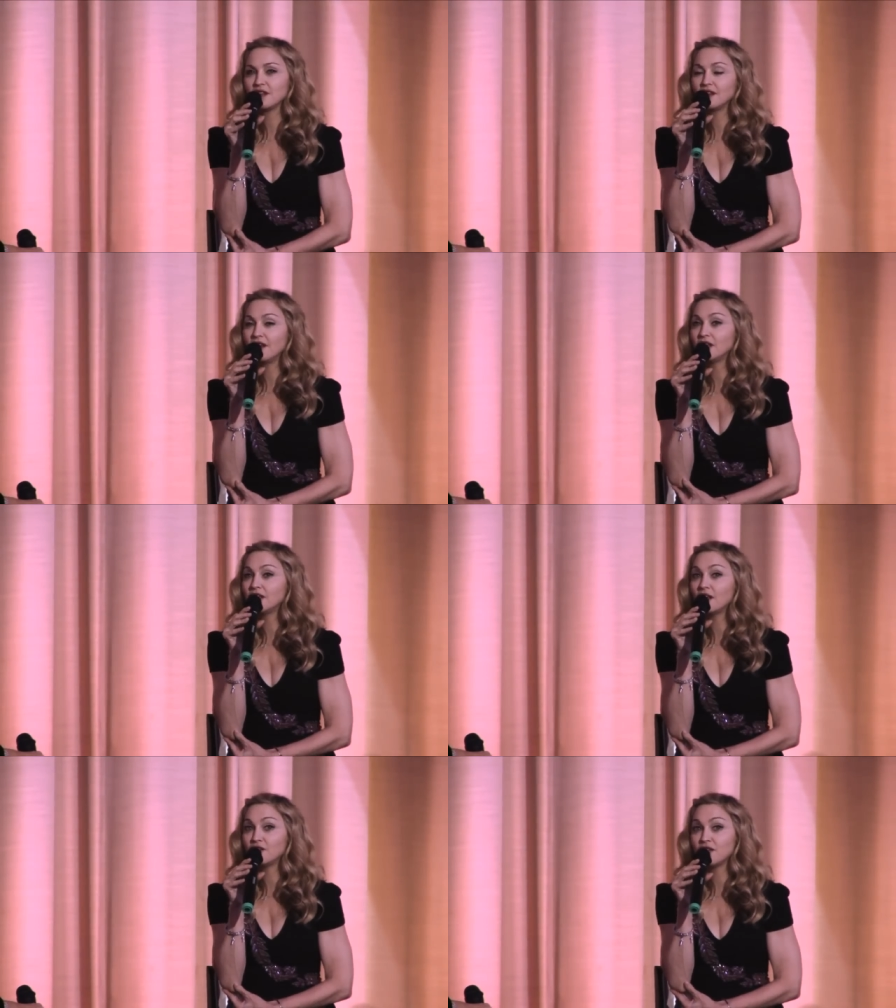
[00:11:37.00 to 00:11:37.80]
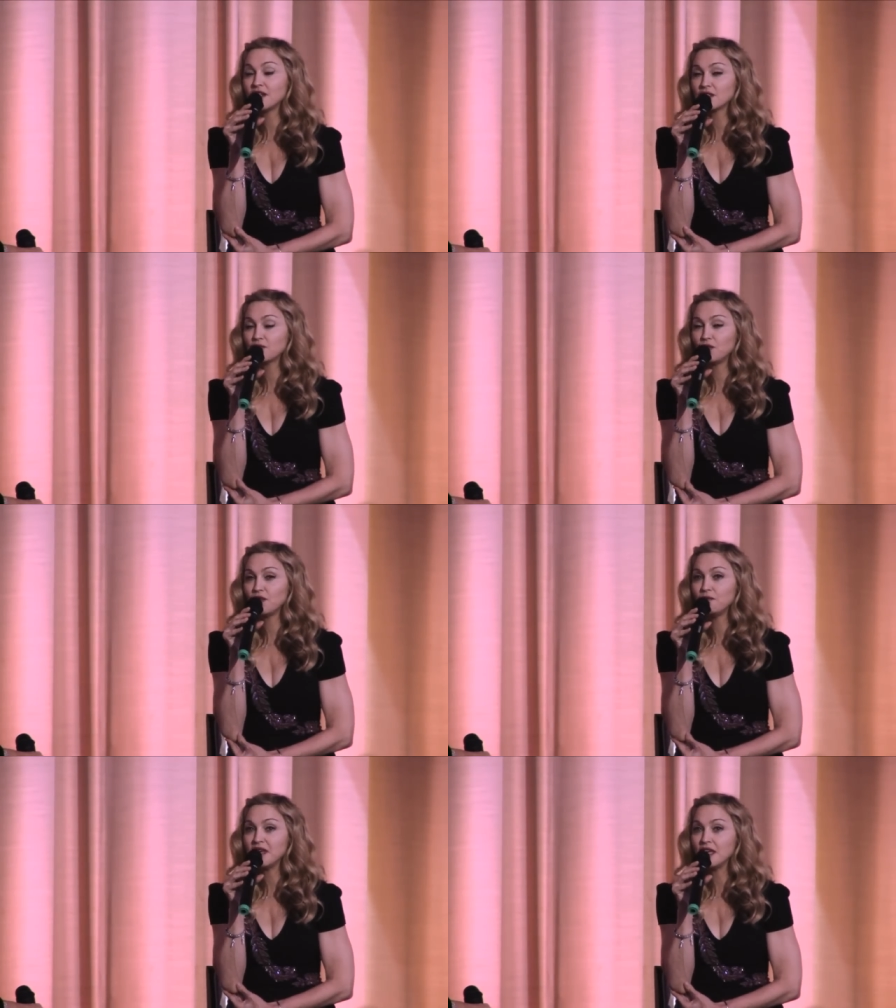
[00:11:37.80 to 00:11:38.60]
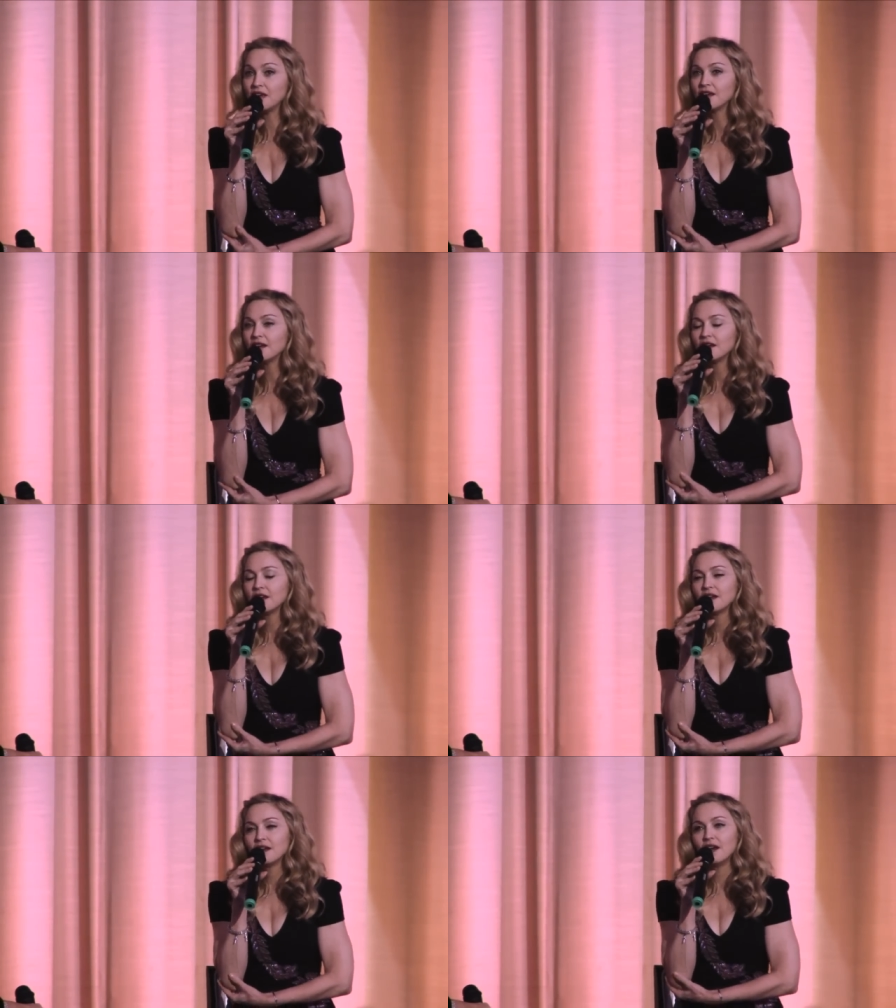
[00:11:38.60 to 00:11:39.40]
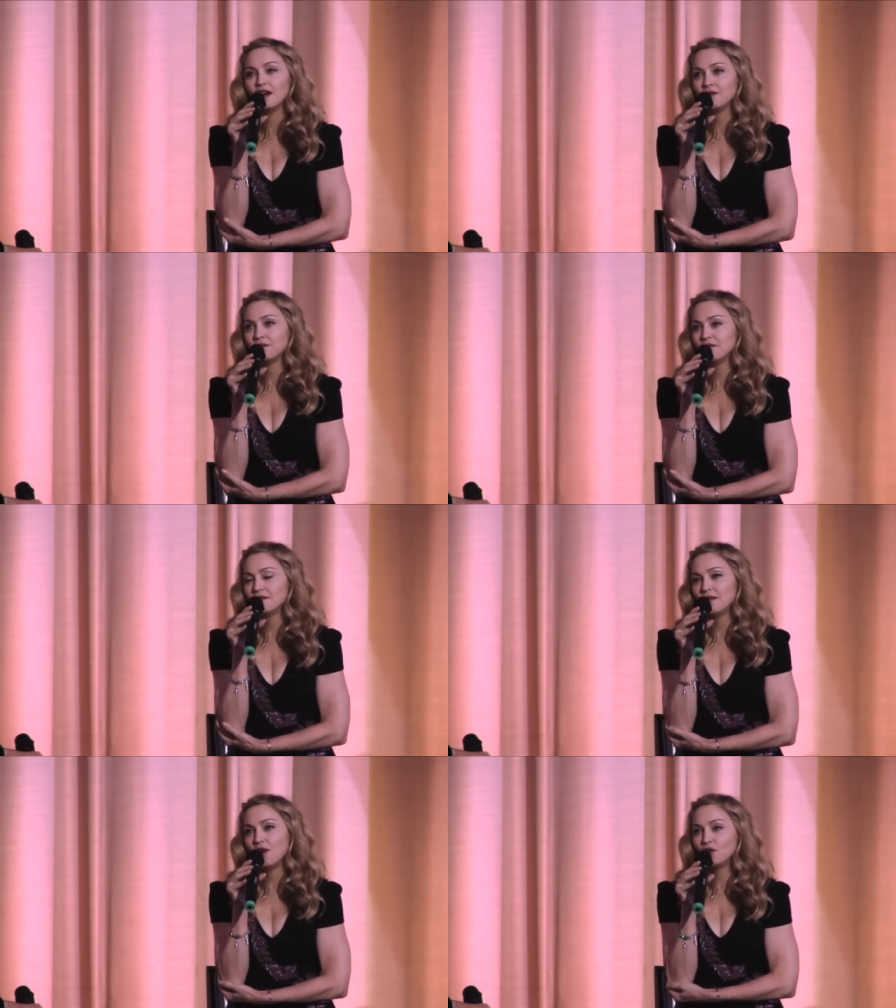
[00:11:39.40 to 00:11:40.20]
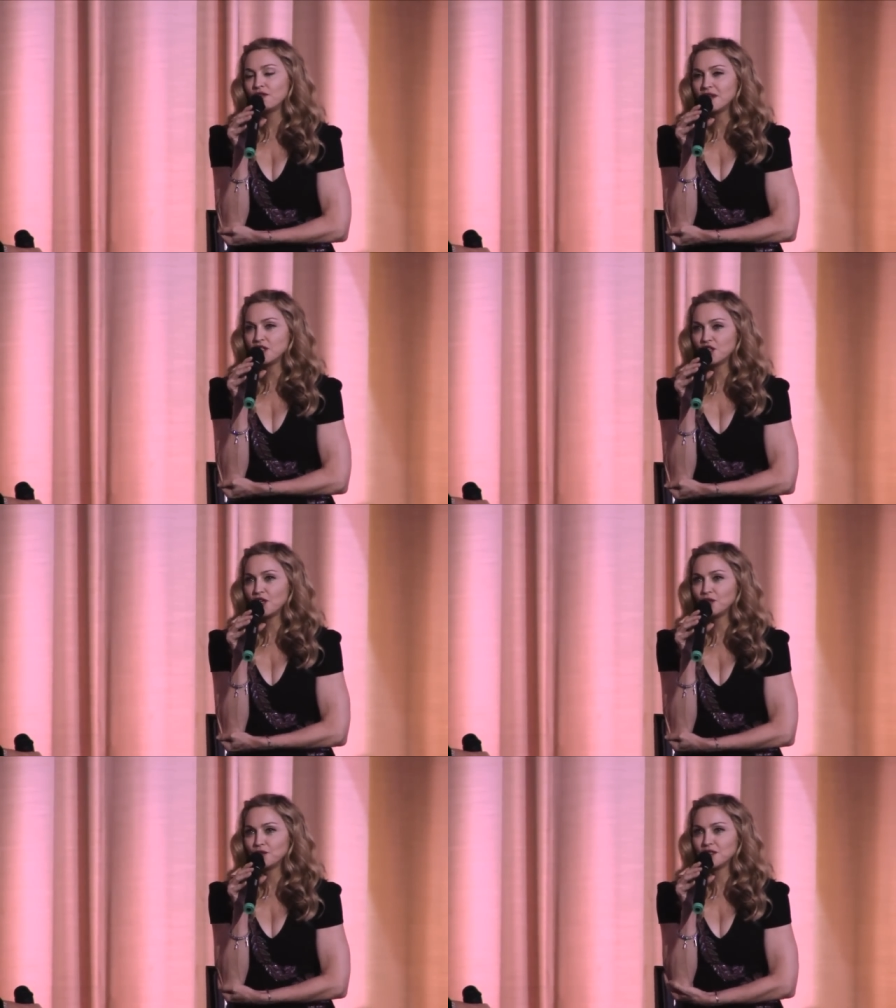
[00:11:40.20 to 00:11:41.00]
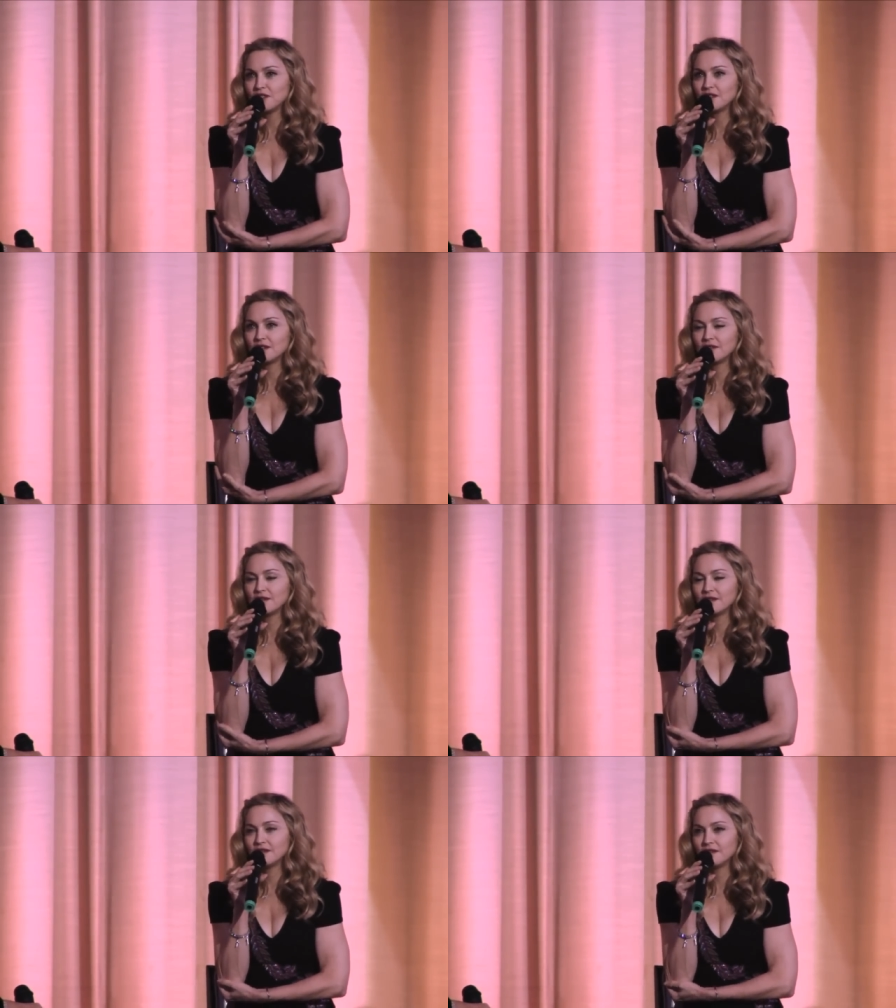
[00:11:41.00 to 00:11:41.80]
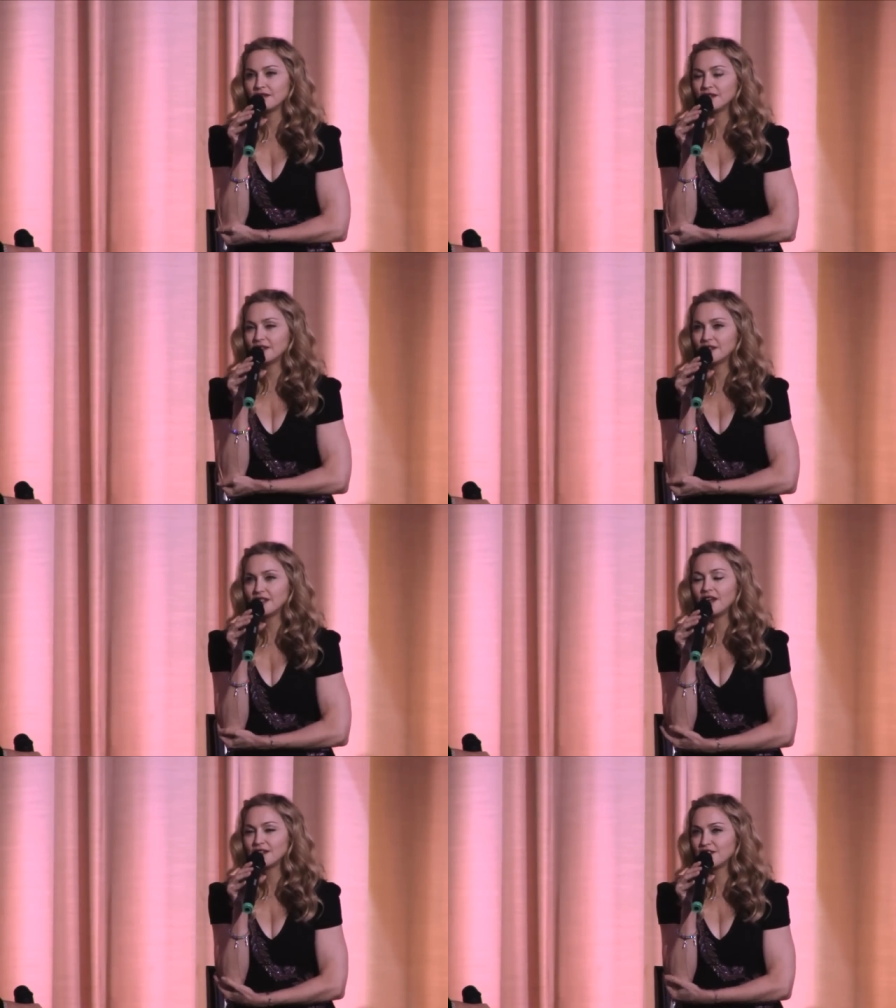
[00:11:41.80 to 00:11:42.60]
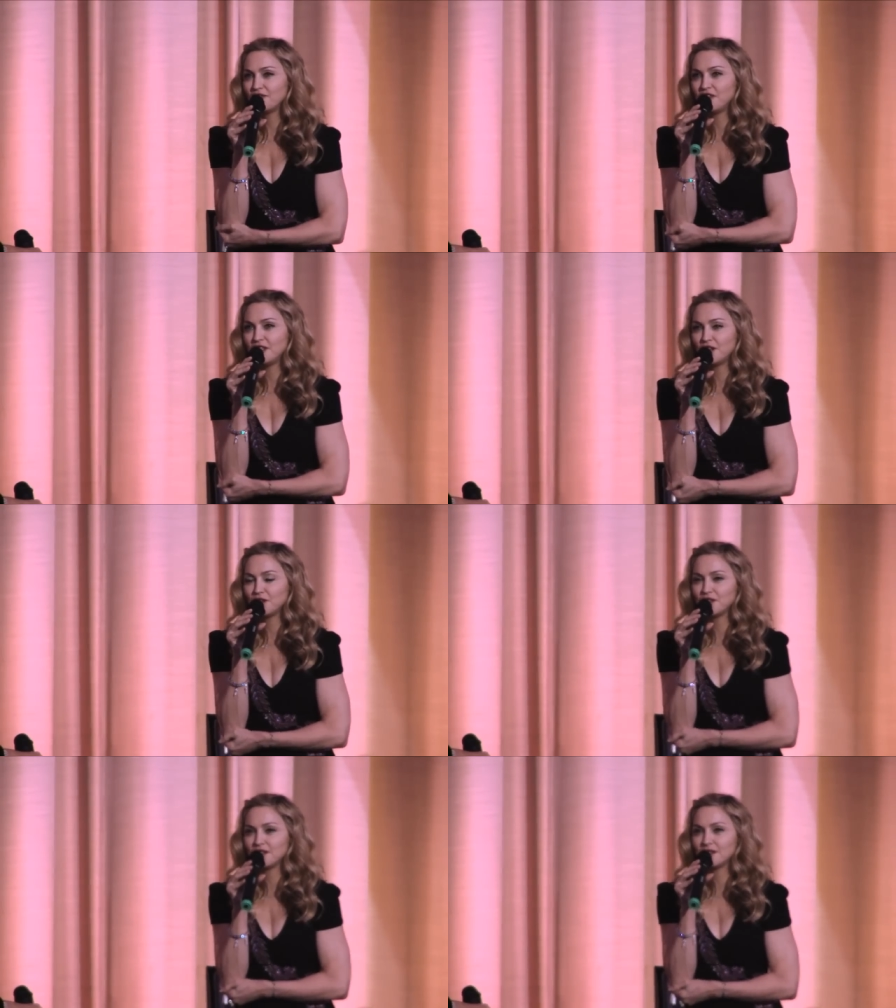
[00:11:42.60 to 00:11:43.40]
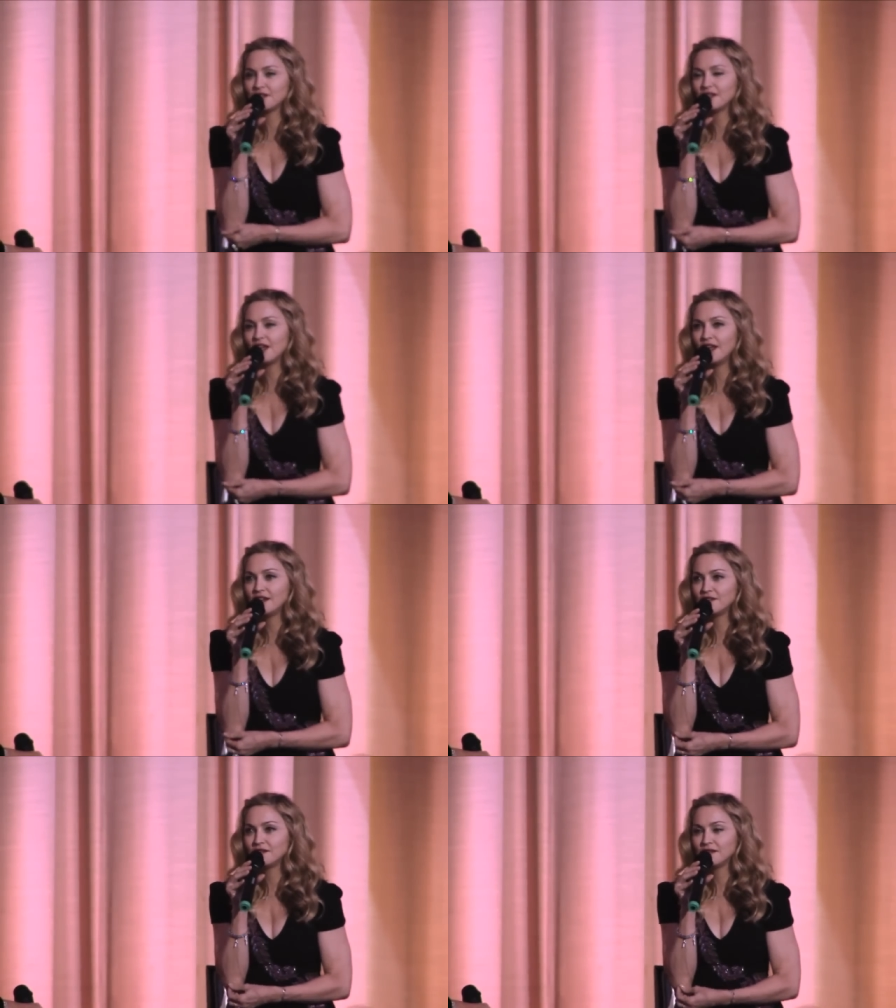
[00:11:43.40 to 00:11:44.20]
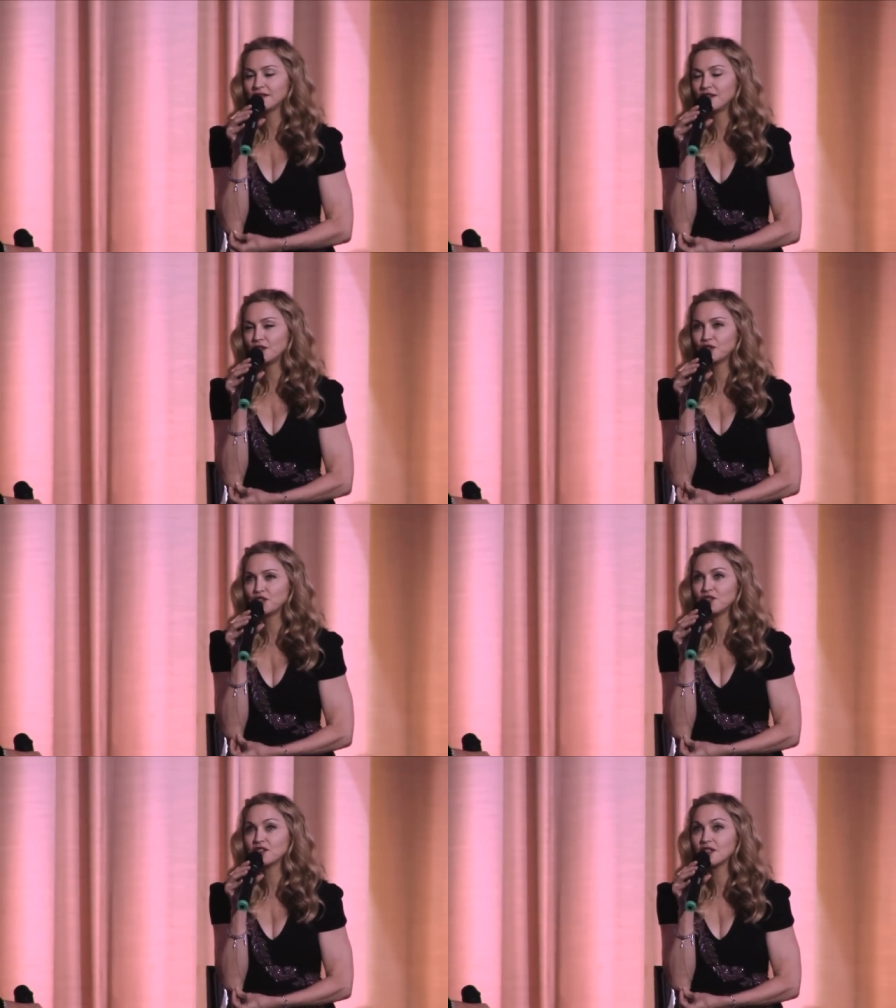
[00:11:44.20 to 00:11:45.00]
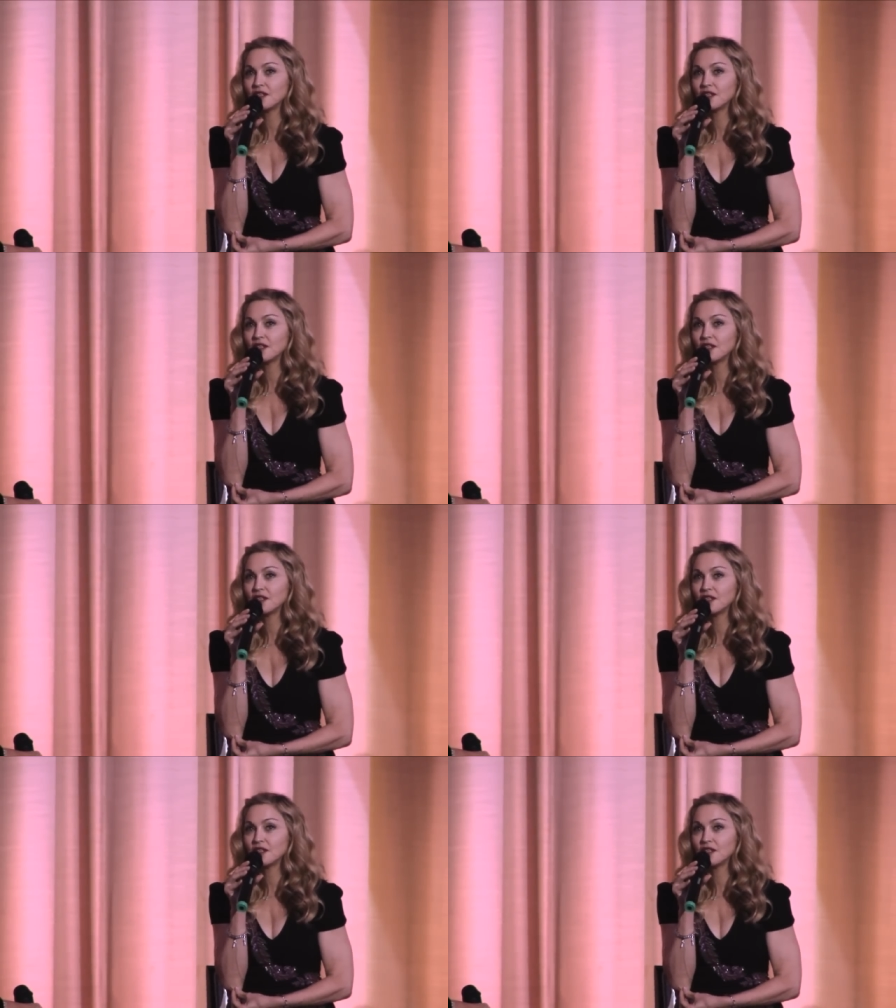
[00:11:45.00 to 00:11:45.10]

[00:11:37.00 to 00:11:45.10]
done a lot of things with me, um, all of my shows and tons of videos and, and photo shoots.